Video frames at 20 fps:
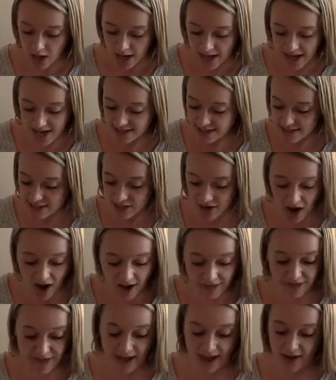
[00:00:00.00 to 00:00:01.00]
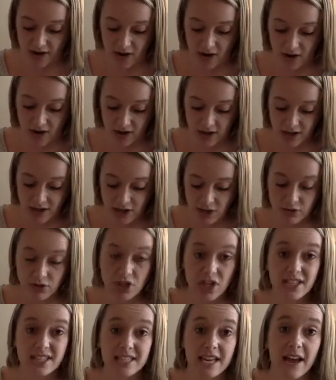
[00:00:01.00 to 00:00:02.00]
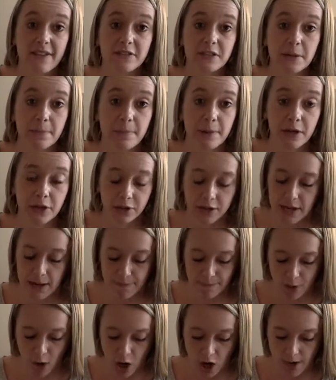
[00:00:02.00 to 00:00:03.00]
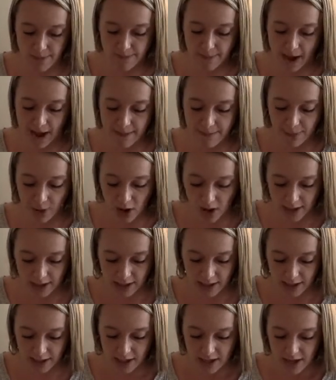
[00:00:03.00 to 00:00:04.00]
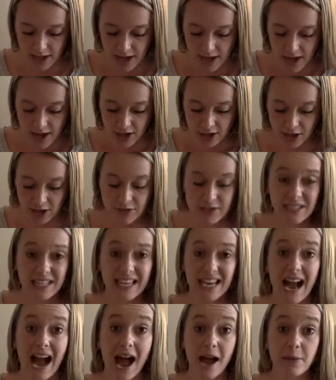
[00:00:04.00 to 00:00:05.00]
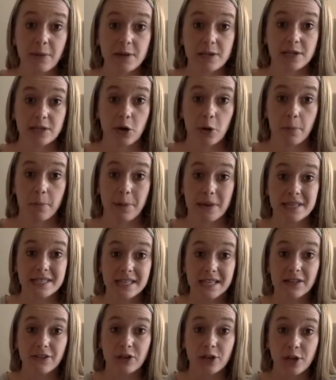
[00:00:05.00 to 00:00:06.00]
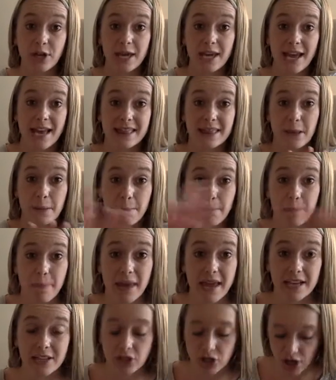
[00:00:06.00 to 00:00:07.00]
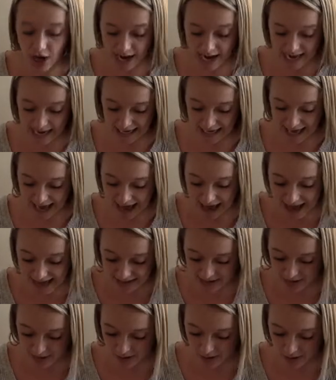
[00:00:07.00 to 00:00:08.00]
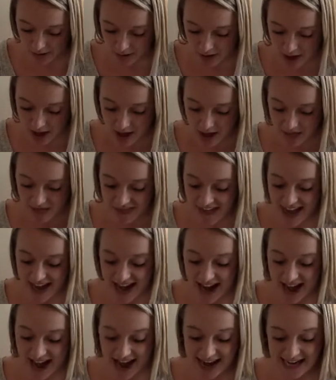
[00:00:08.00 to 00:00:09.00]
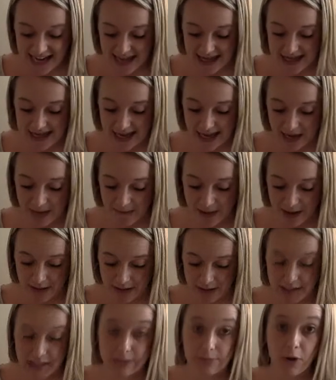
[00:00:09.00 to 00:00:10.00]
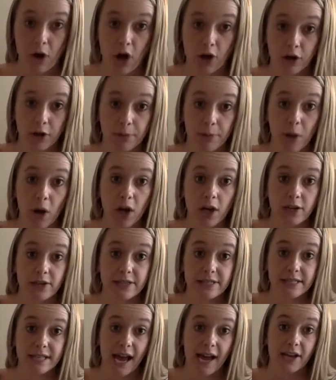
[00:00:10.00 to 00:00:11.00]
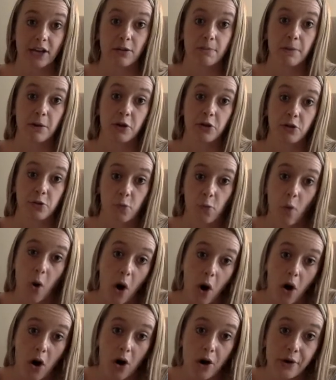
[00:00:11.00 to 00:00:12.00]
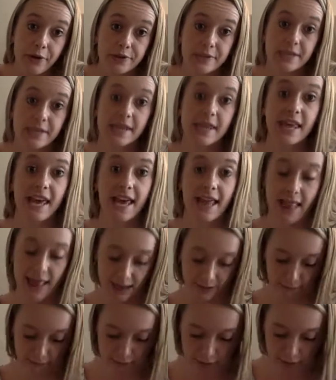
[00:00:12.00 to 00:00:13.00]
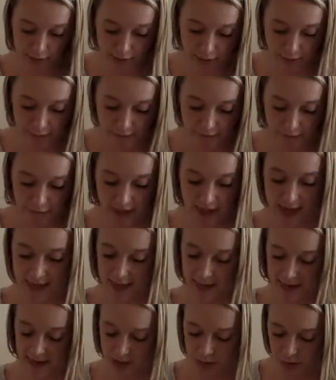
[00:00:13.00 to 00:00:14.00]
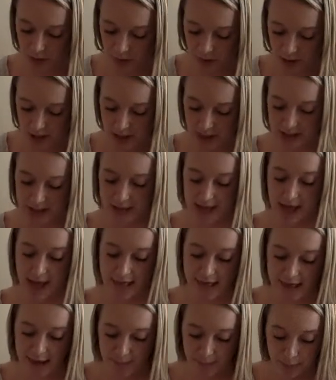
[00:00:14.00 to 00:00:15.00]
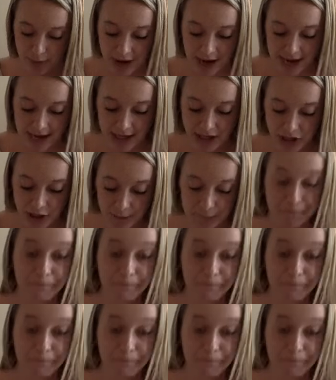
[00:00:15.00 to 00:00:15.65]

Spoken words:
It's not that hard. You just have to build it part by part. You see, I was so busy looking at the big giant castle that I didn't think about the smaller parts. I could build the walls, then the roof, then the doors, then the bridge.